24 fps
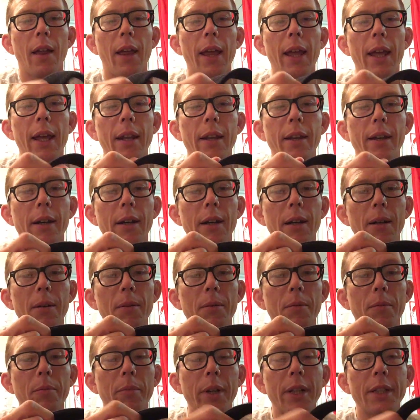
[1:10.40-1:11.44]
And,
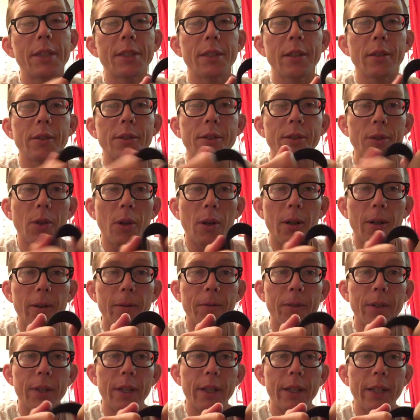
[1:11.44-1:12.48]
but it's still
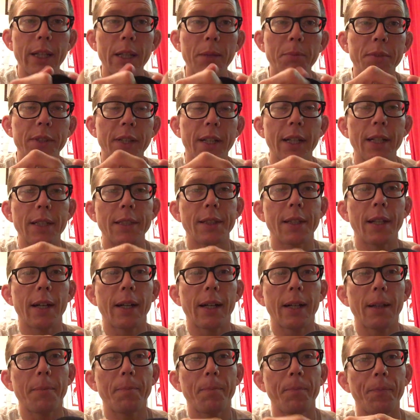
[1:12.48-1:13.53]
soft and keeps a nice
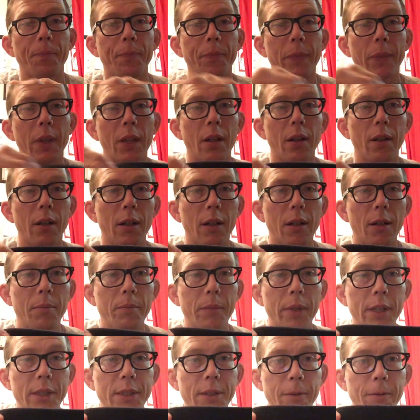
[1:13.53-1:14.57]
knot.
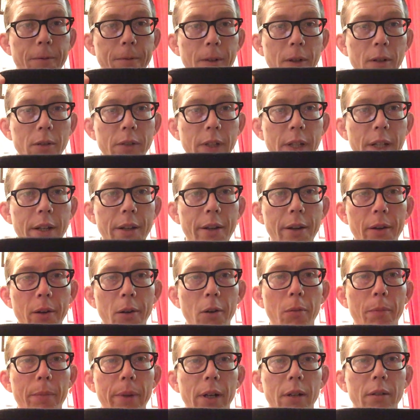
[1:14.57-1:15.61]
It's a fairly
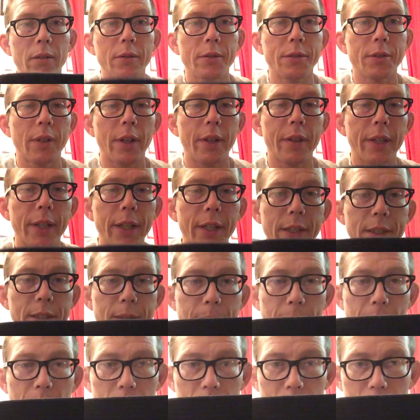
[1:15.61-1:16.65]
narrow belt, so I think it's
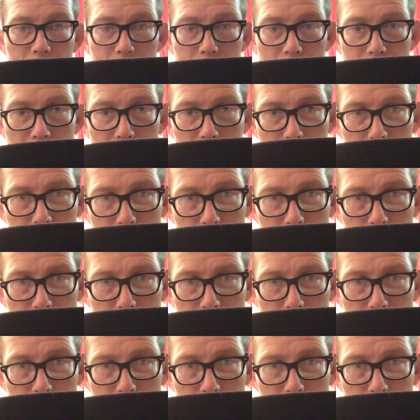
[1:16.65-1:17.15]
about like